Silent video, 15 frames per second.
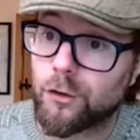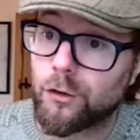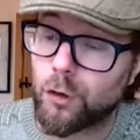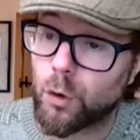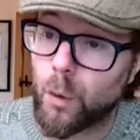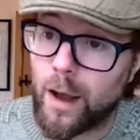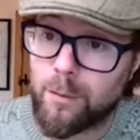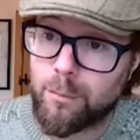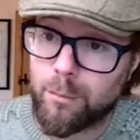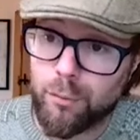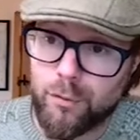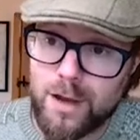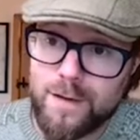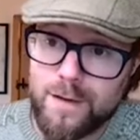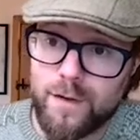to a
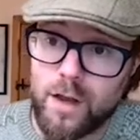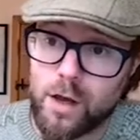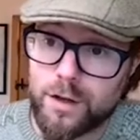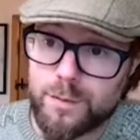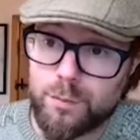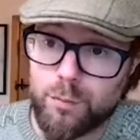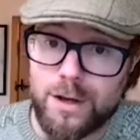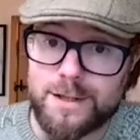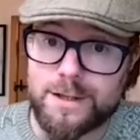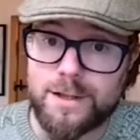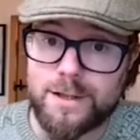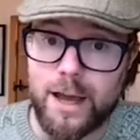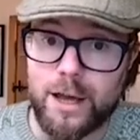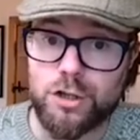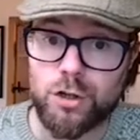previous
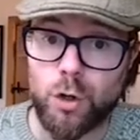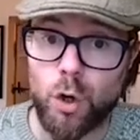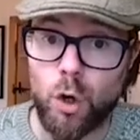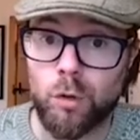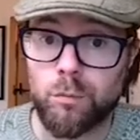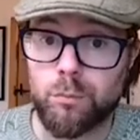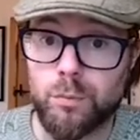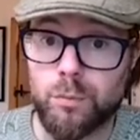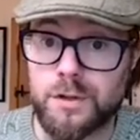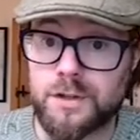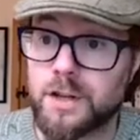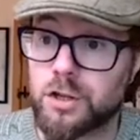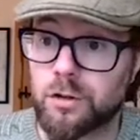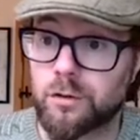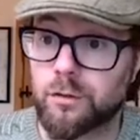presentation on
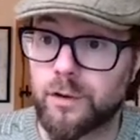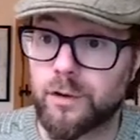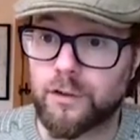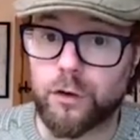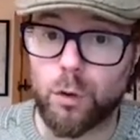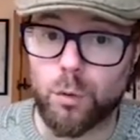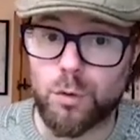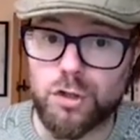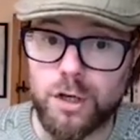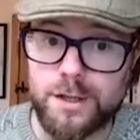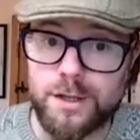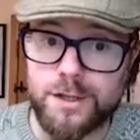precision viticulture.